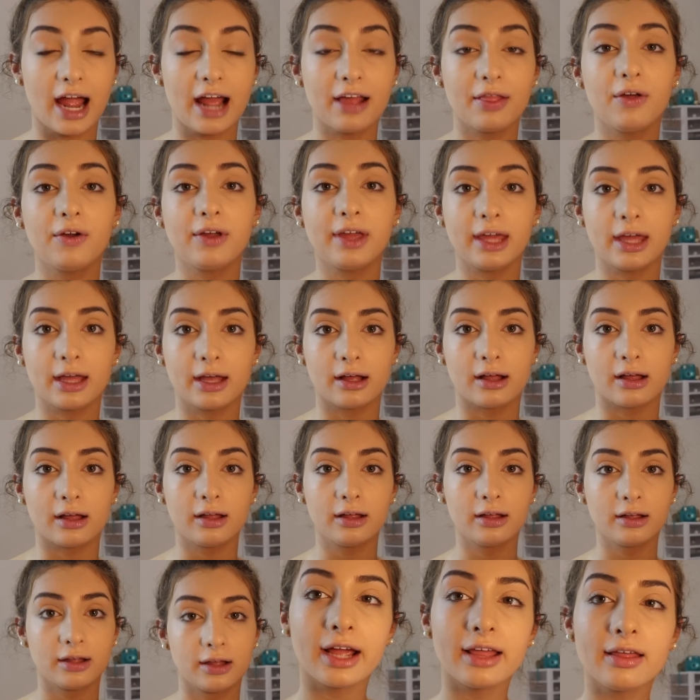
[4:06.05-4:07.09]
I look
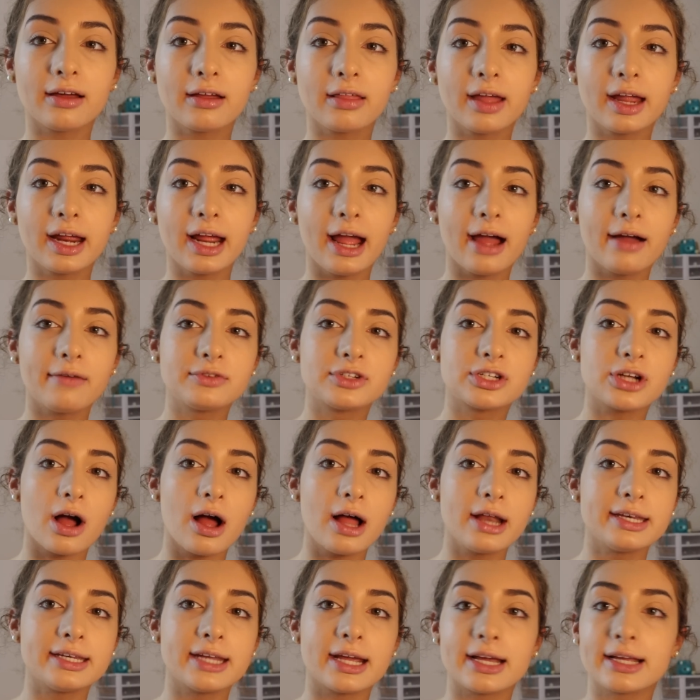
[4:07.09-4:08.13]
ill. I look like I have
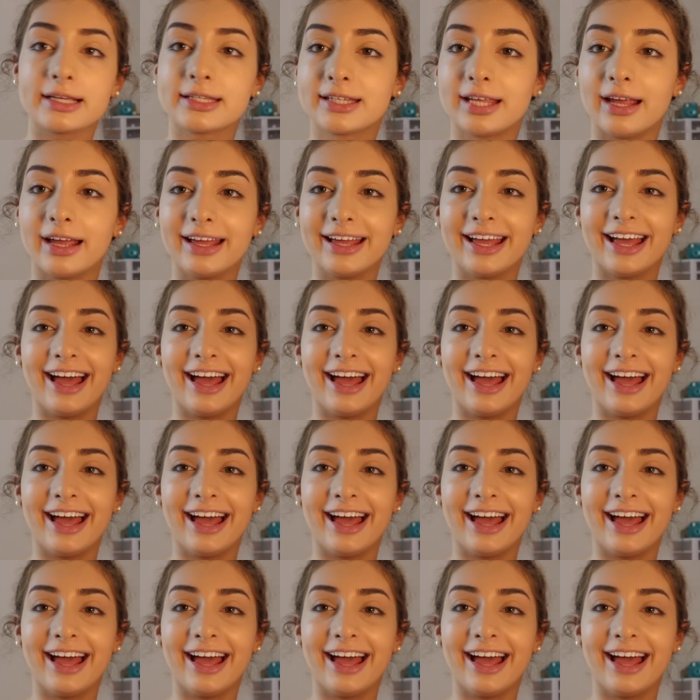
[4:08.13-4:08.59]
jaundice.